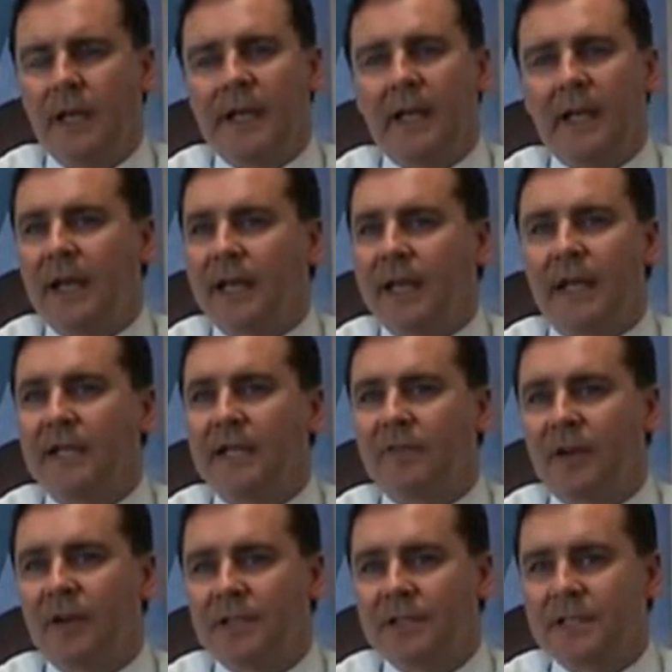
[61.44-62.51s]
Again, I can't give
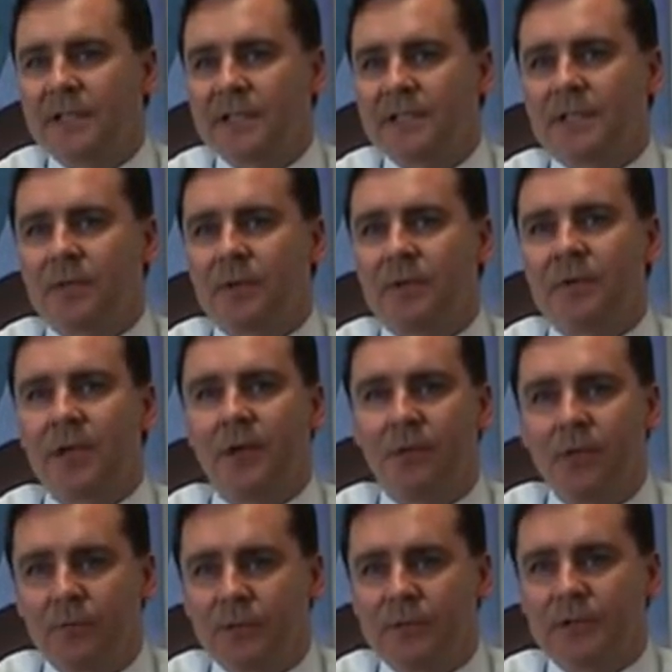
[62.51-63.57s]
guarantees as to whether they'll
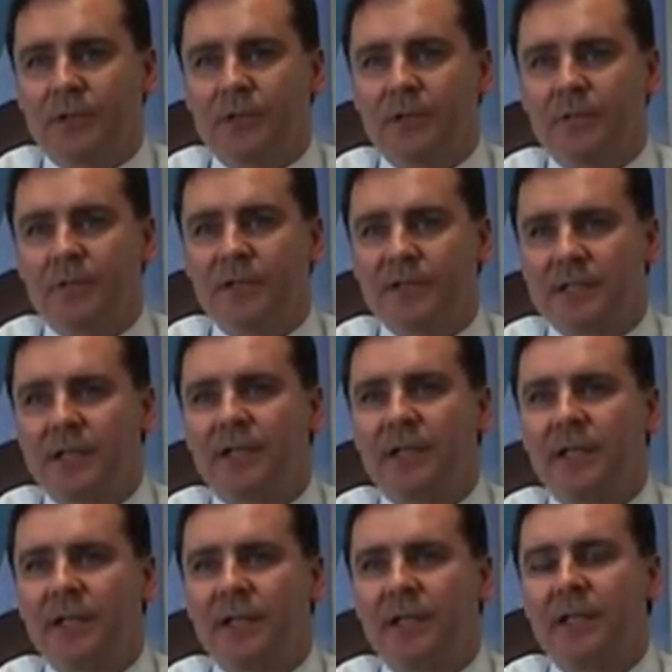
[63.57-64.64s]
all return, but
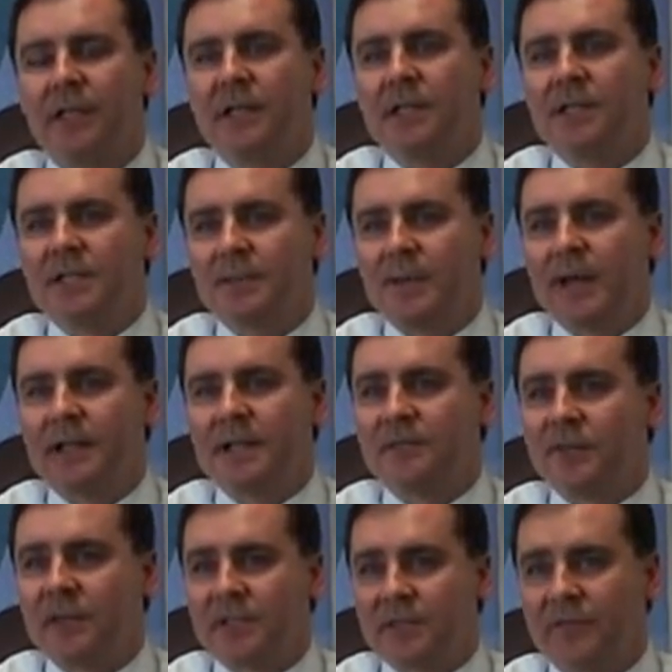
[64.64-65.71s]
certainly demand is
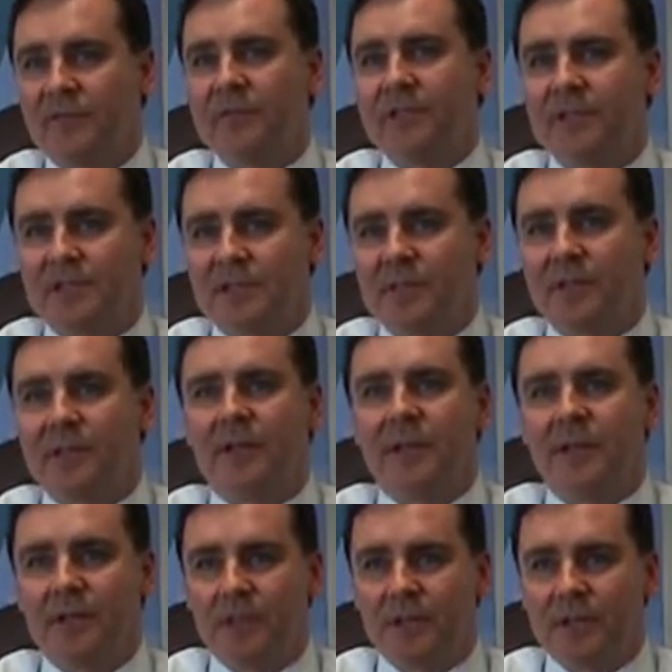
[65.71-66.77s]
very different in the summer
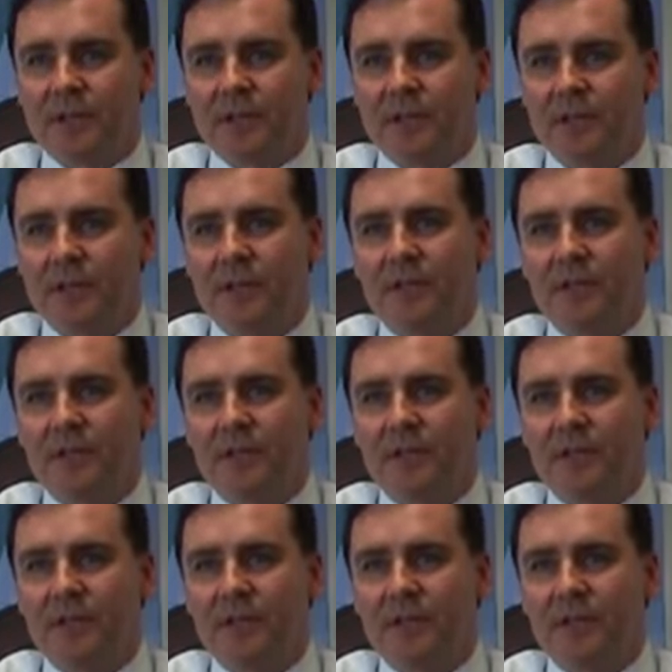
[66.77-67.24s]
than in the winter.